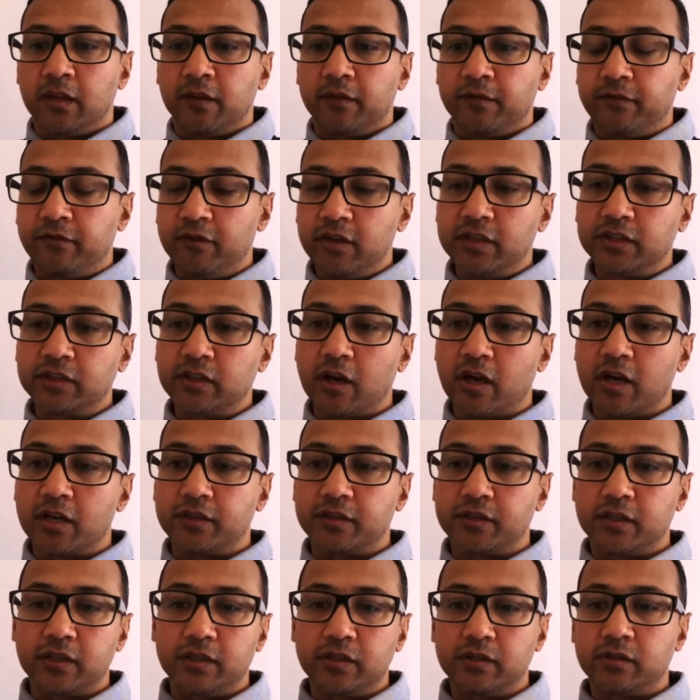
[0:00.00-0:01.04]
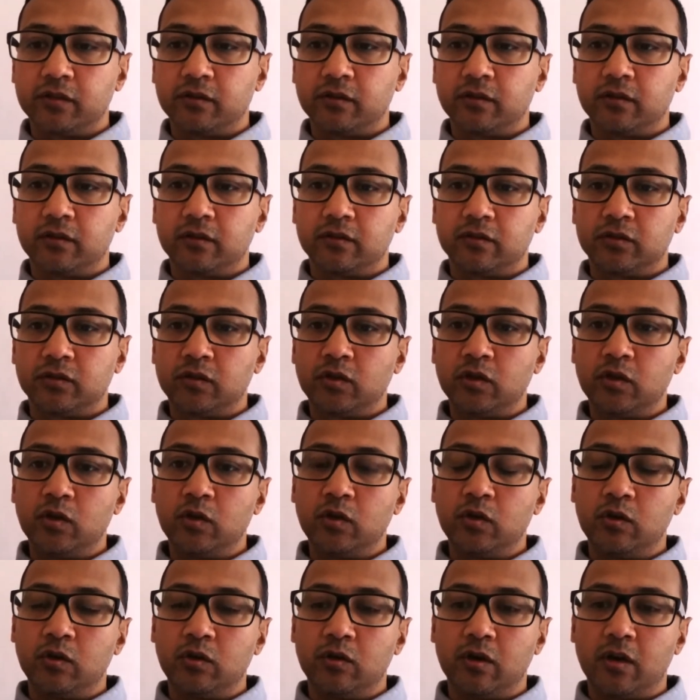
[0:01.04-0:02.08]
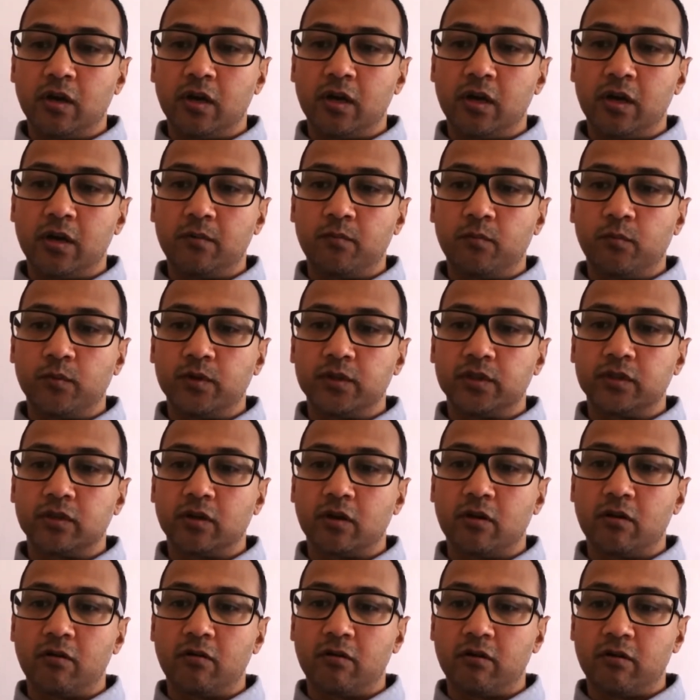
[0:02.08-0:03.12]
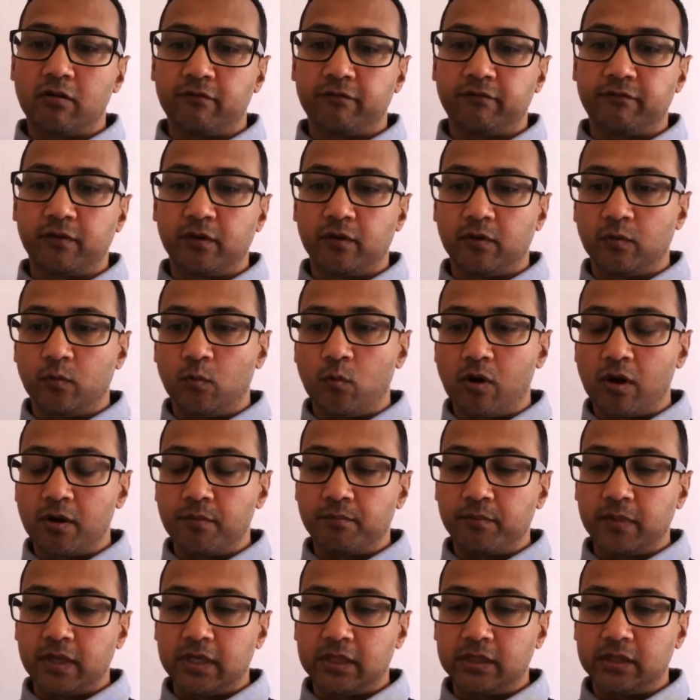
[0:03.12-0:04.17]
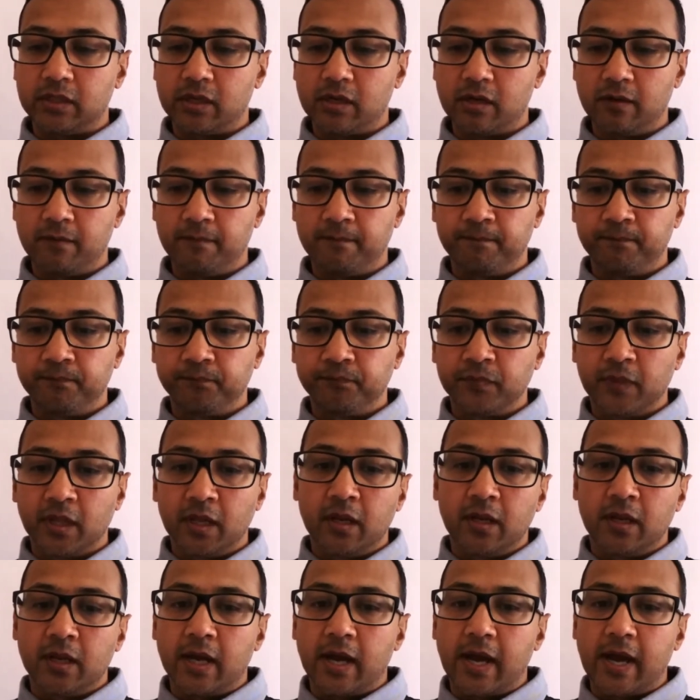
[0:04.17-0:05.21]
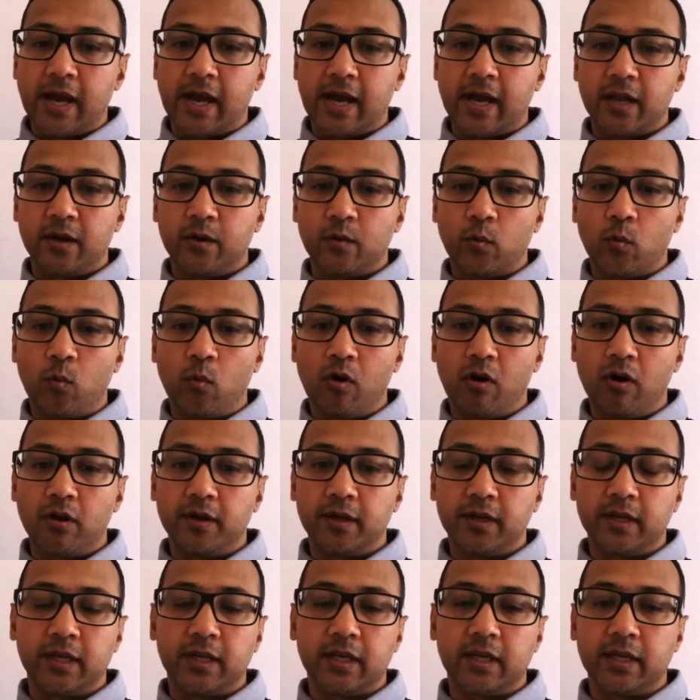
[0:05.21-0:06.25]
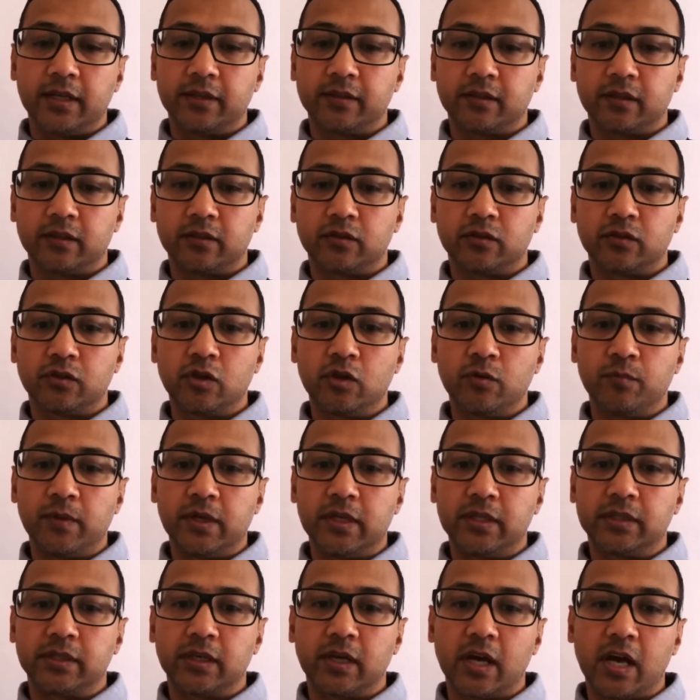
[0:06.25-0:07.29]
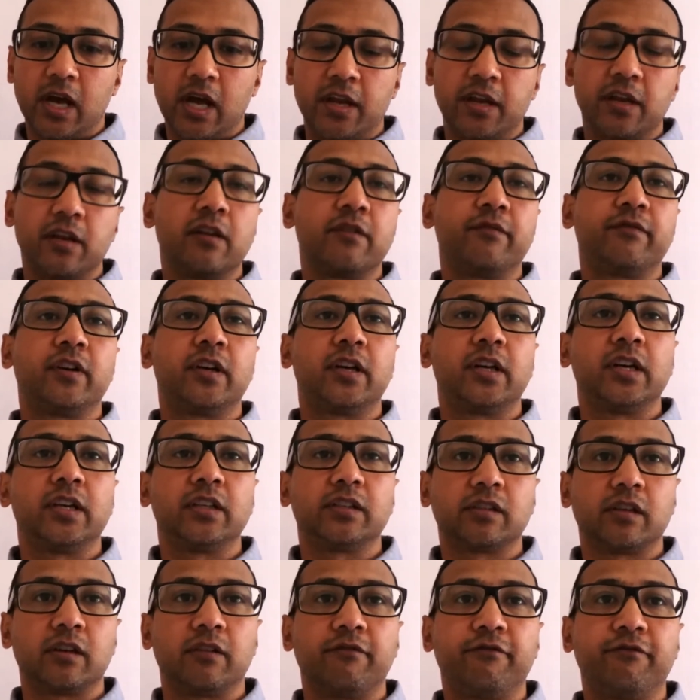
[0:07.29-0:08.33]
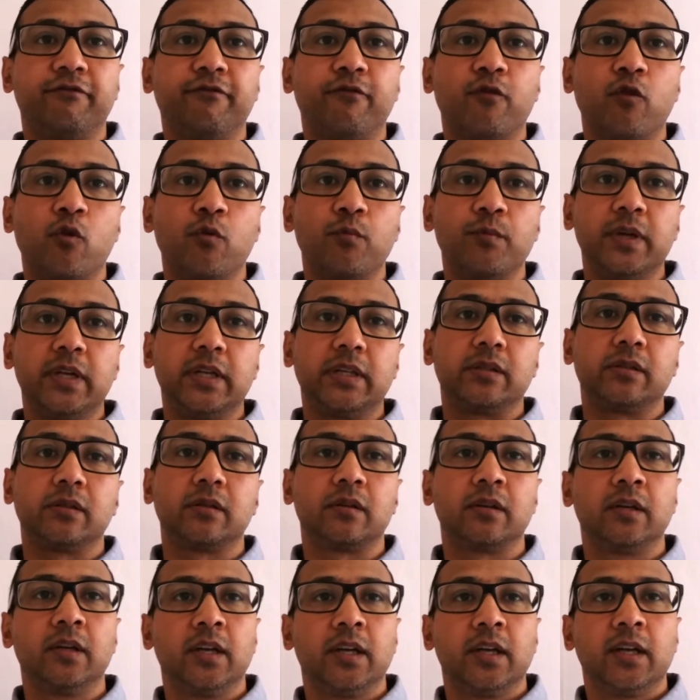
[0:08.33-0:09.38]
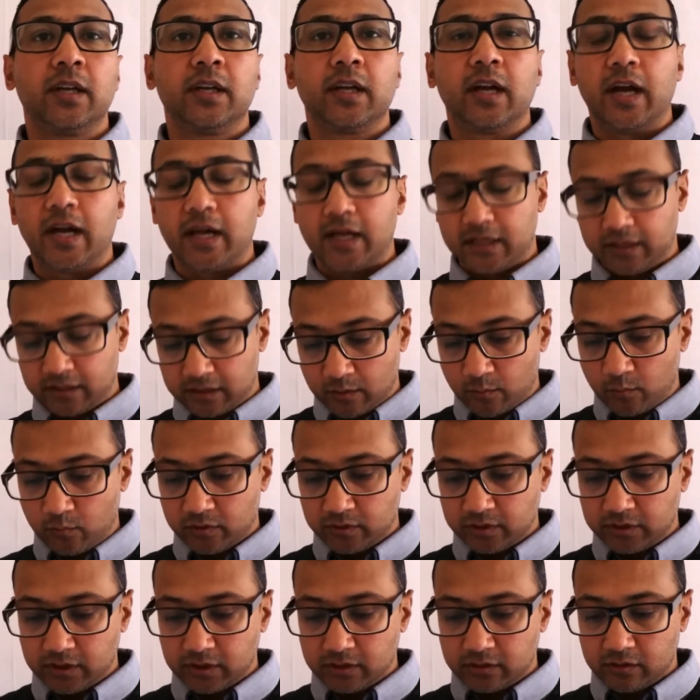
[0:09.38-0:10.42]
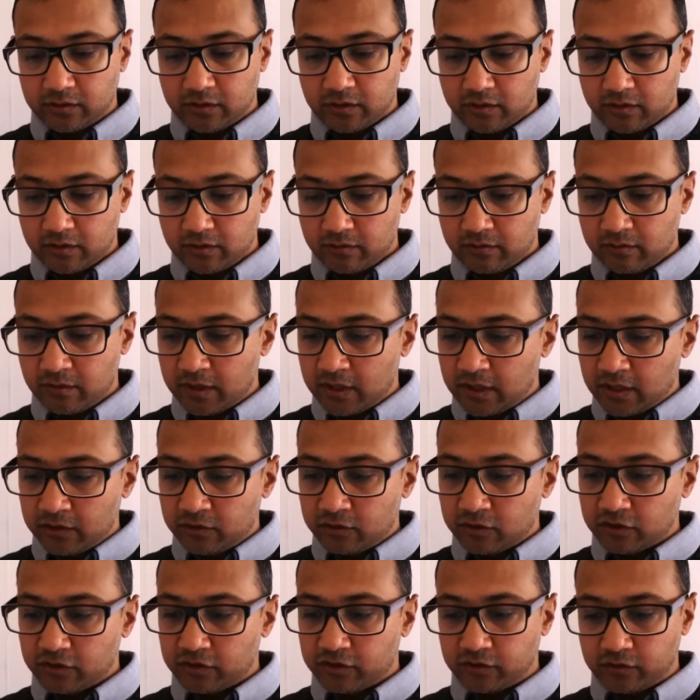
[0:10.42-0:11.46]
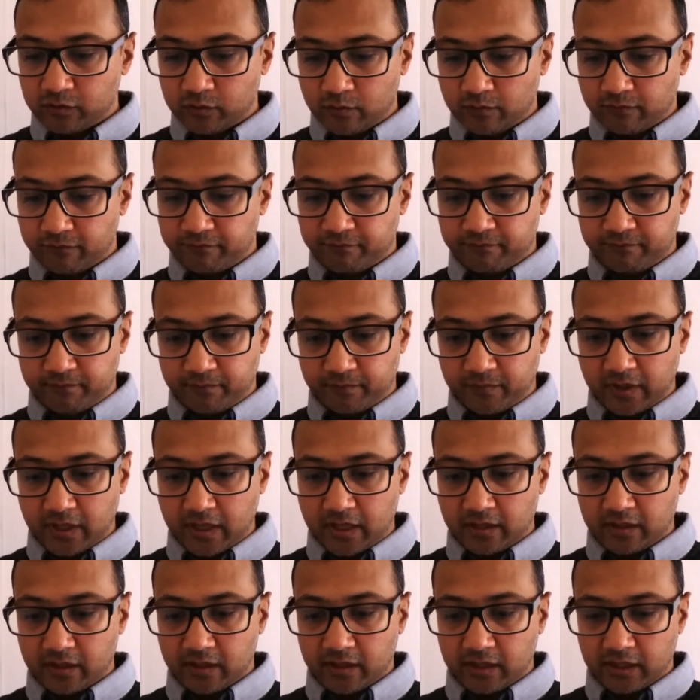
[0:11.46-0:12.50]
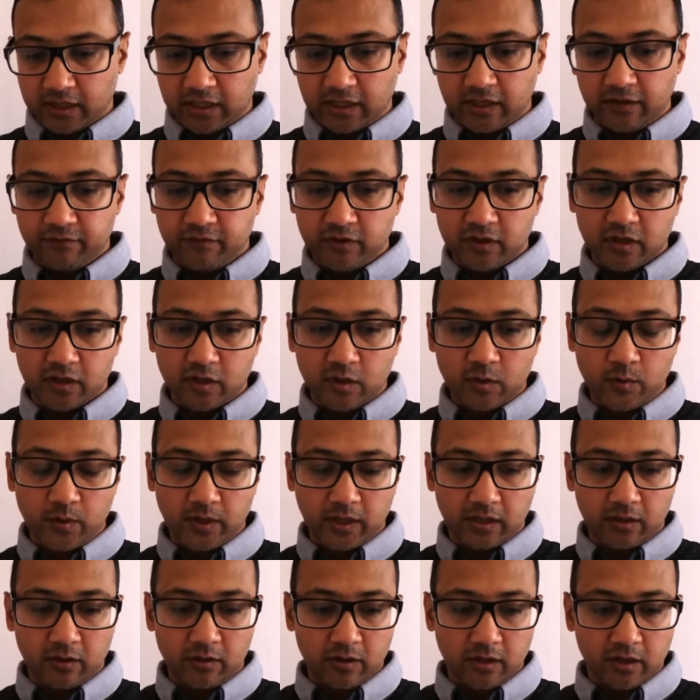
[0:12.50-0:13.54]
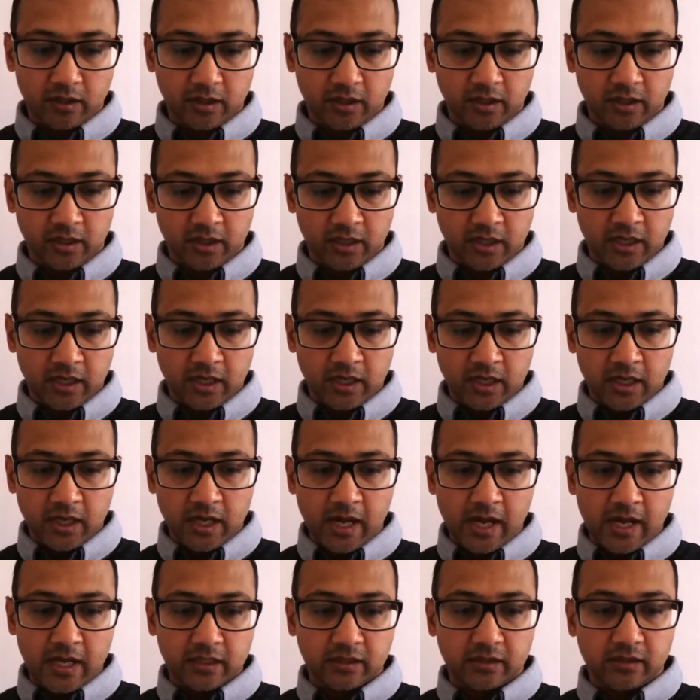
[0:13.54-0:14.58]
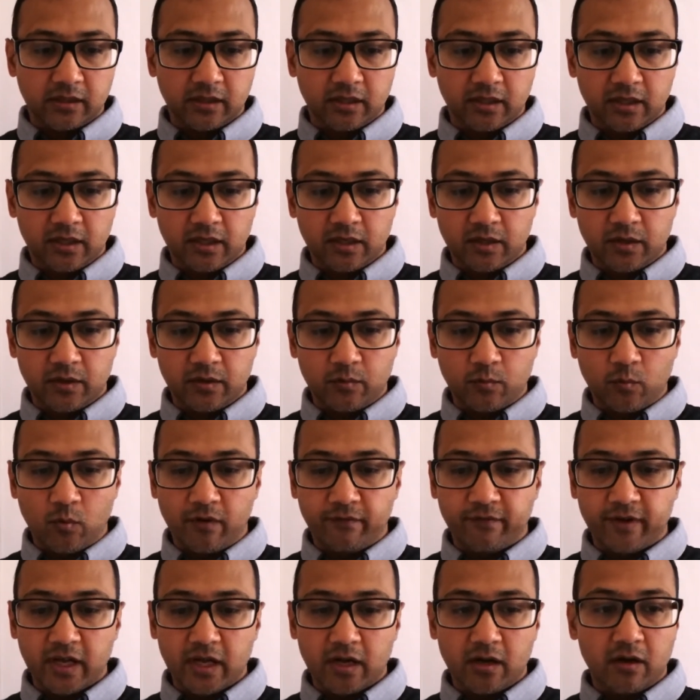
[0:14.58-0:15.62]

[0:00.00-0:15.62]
three sizes, two which are of 1 meter, and one is 2 meter and another is 4 meter. And I wanted to just sort of give you a quick look at what they